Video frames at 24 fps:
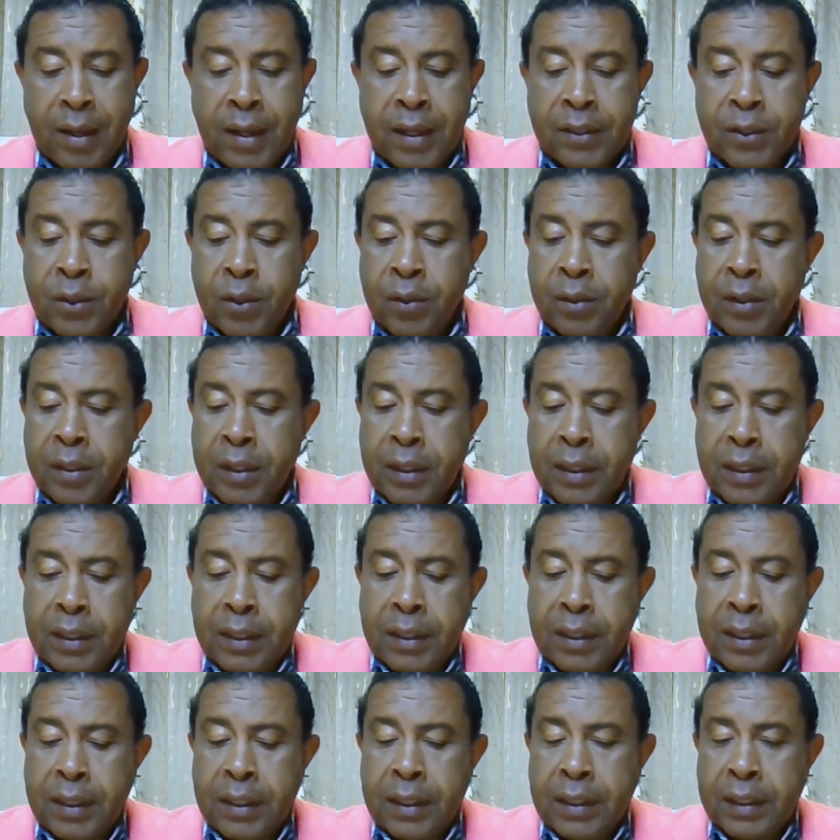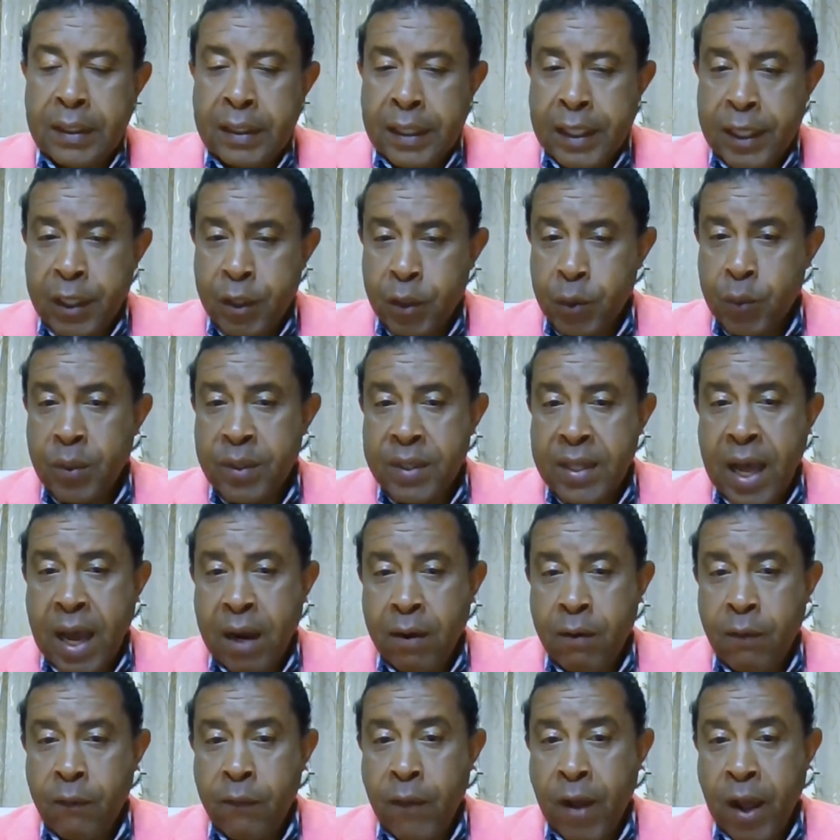So here's what the
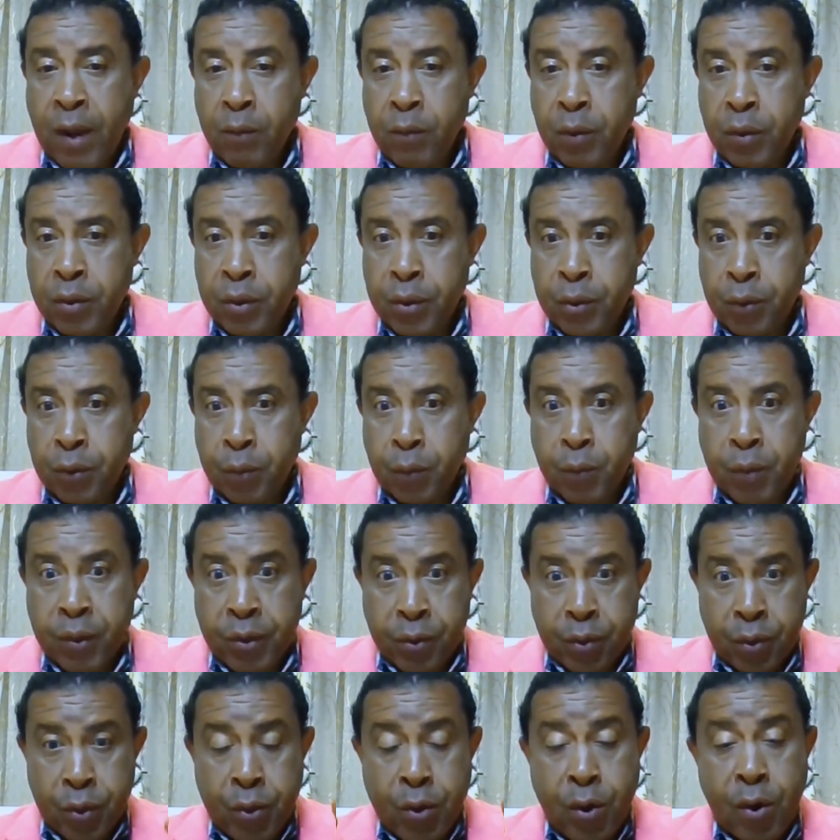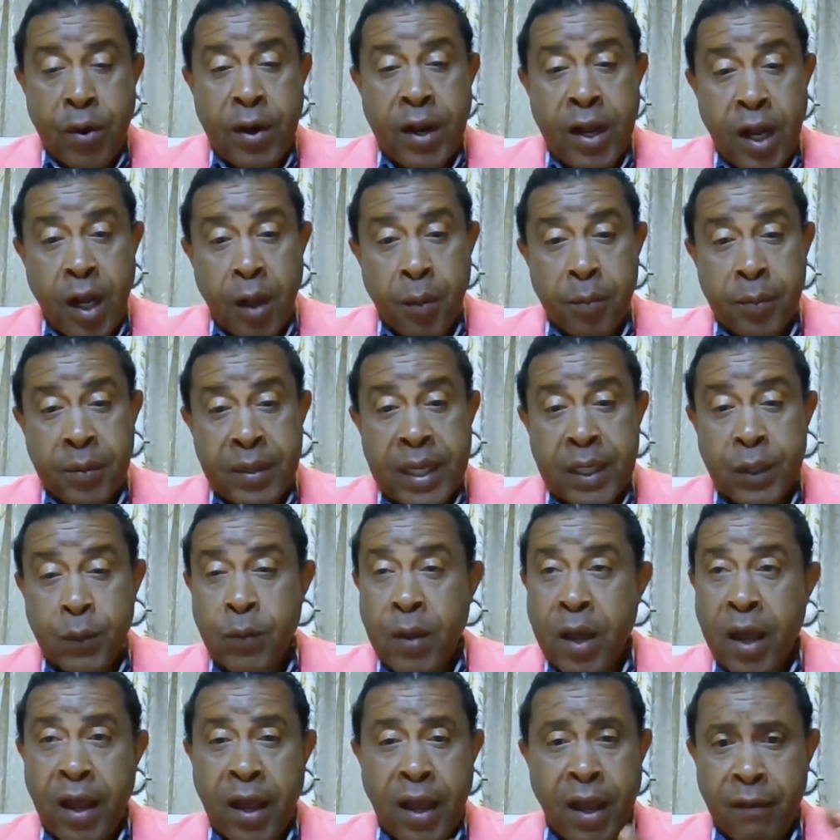Aqua Phi will do with your help. And that's
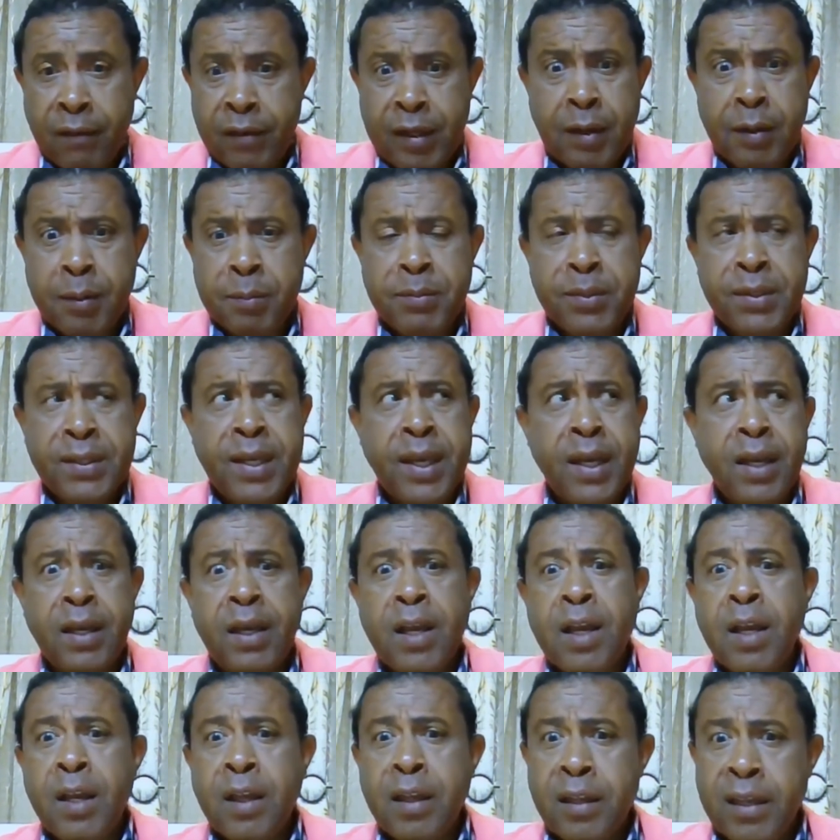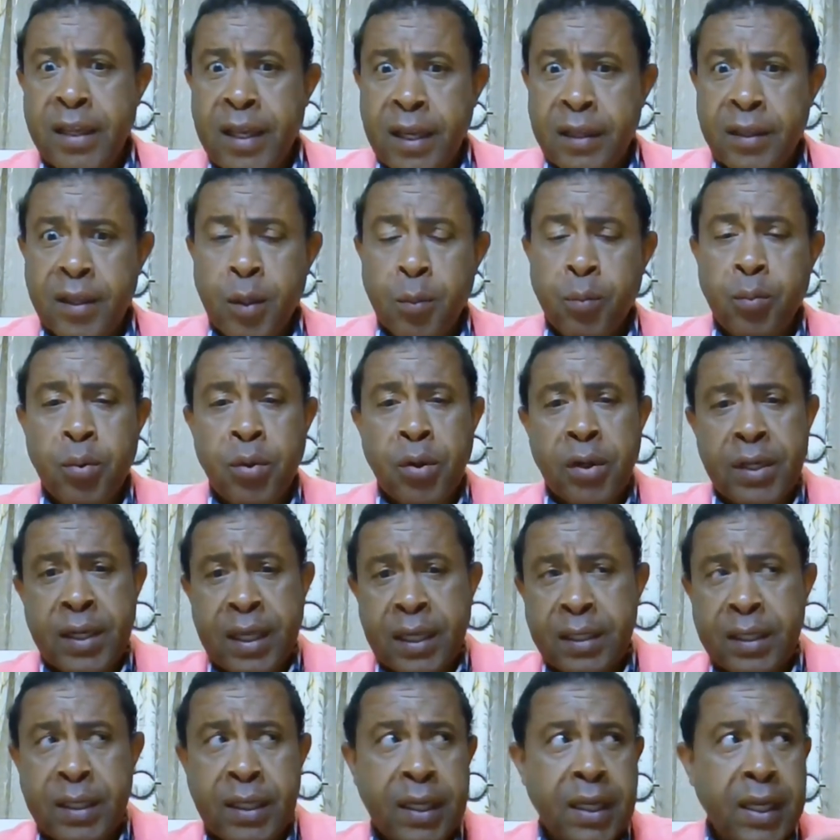why every time I'm saying, get the book,
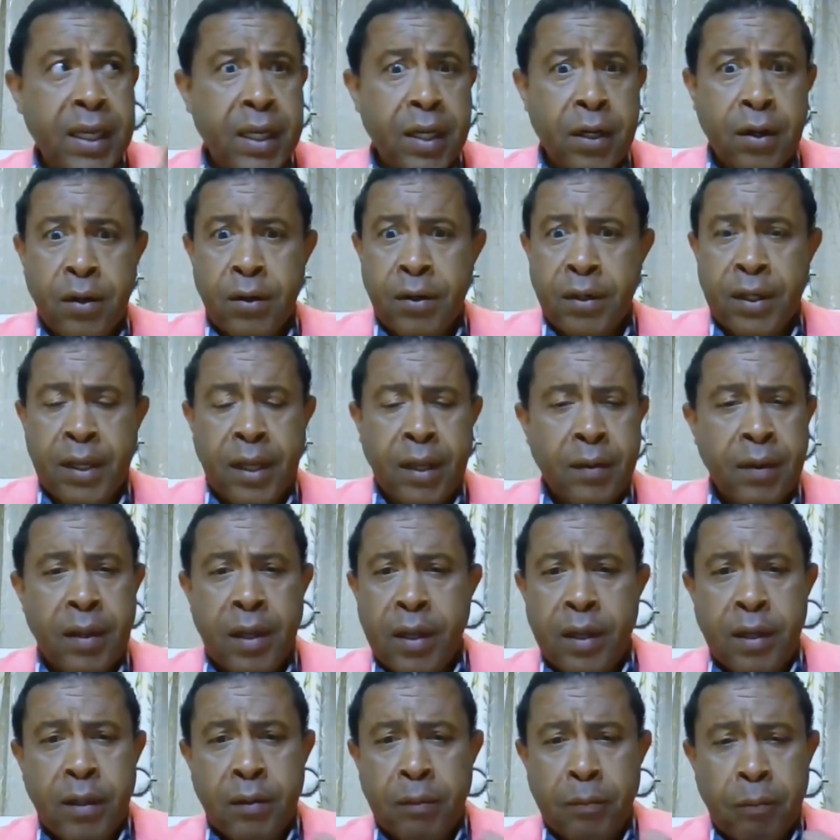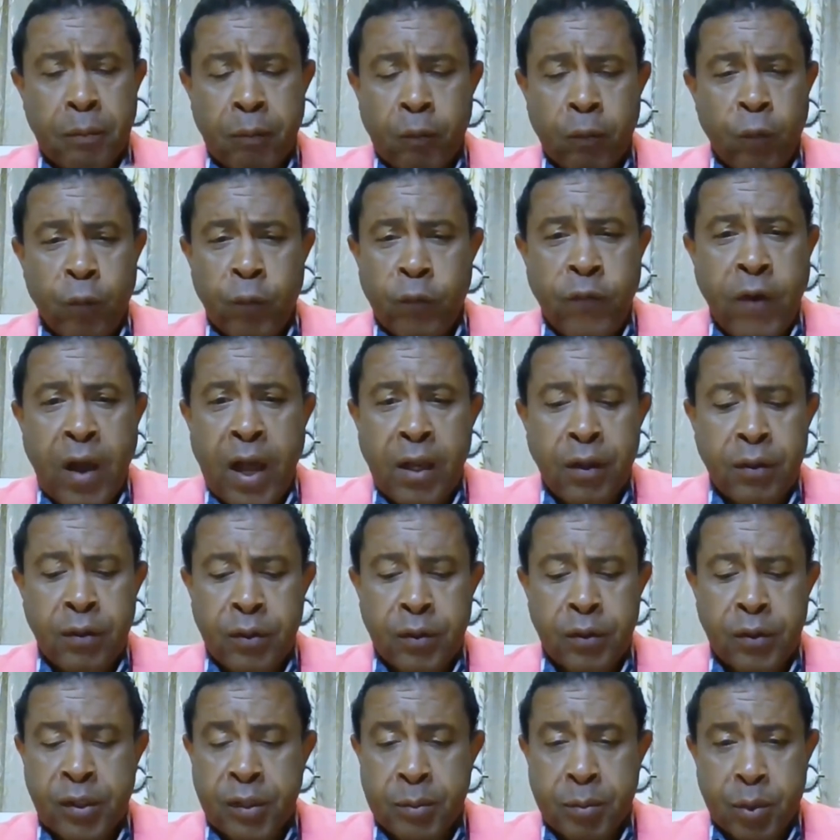get the gear, follow,
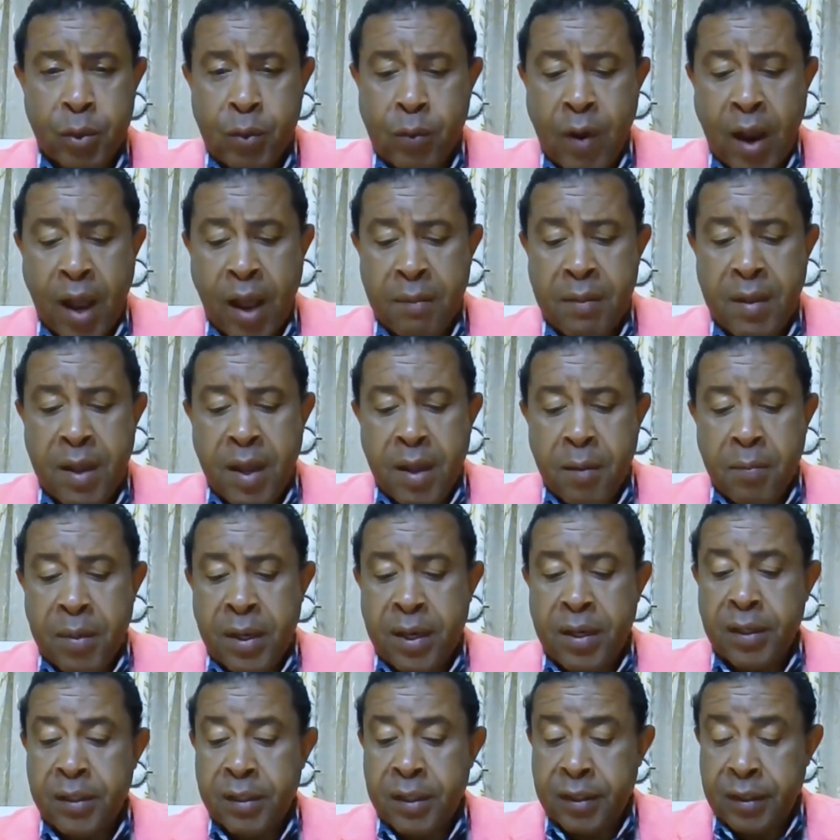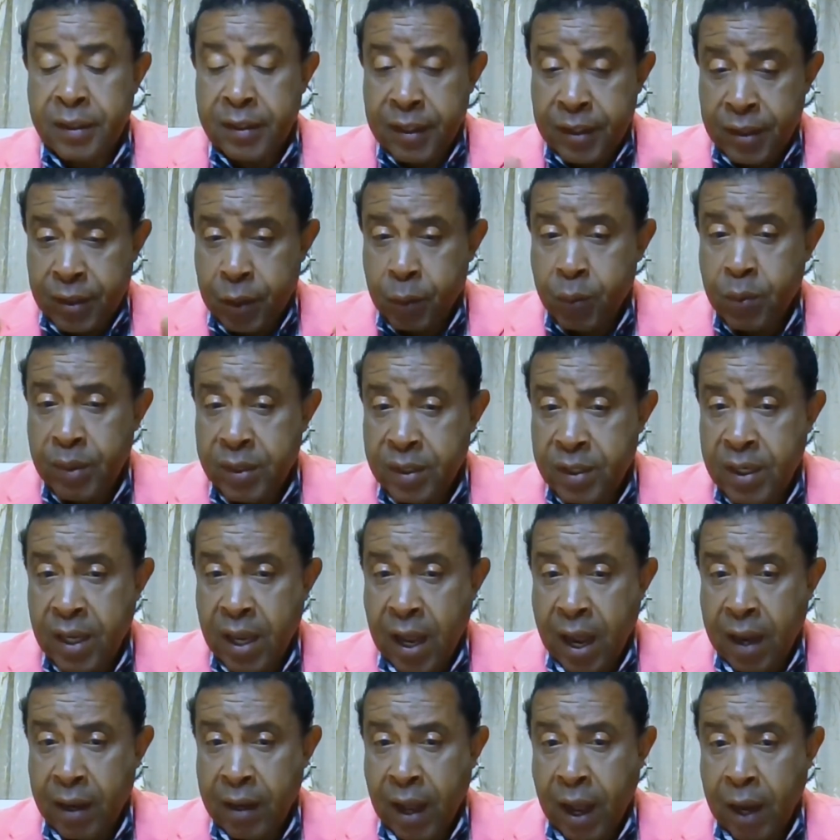subscribe, because this is what the
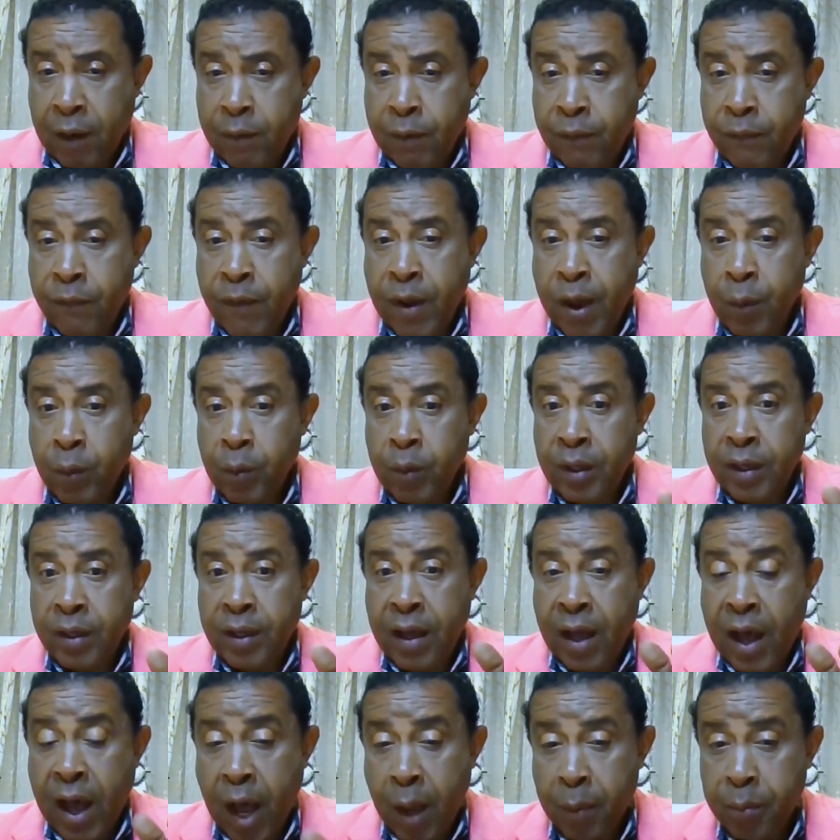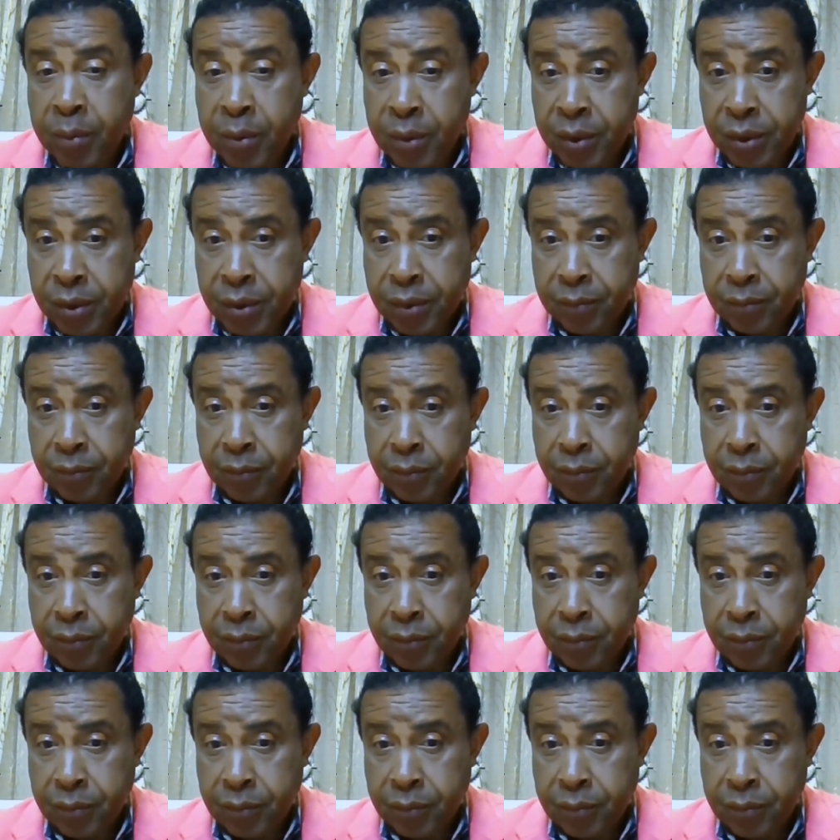Aqua Phi will accomplish